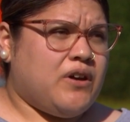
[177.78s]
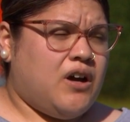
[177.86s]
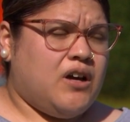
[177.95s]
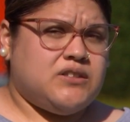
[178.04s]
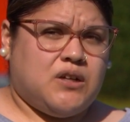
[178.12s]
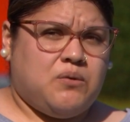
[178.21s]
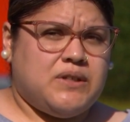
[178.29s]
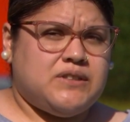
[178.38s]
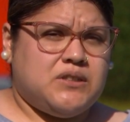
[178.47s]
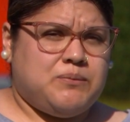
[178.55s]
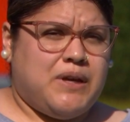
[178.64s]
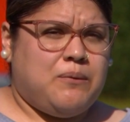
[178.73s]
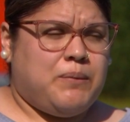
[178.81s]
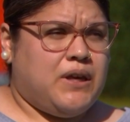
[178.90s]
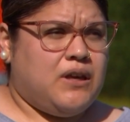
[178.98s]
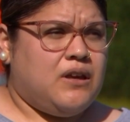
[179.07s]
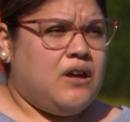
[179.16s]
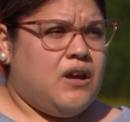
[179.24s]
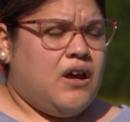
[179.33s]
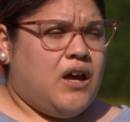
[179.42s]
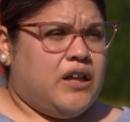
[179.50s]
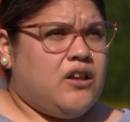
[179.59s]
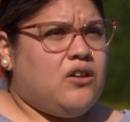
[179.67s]
consequences may be
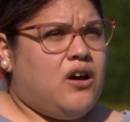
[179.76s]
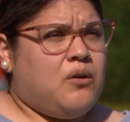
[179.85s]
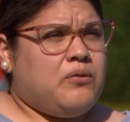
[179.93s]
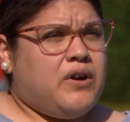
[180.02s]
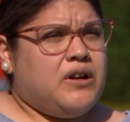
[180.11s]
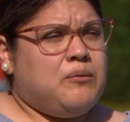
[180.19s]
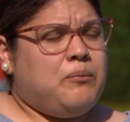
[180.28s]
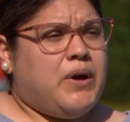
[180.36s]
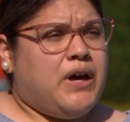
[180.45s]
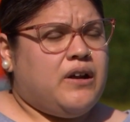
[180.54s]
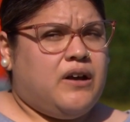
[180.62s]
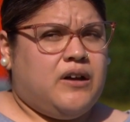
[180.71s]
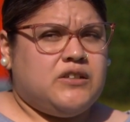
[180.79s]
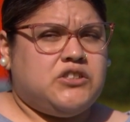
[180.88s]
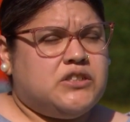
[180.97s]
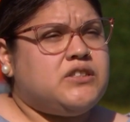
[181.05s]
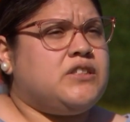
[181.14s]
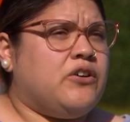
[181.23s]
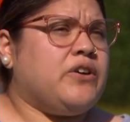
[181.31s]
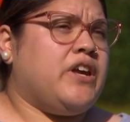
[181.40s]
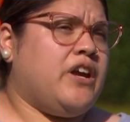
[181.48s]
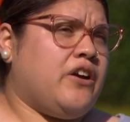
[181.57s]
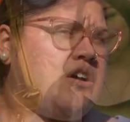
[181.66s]
in the long run, but she's still here.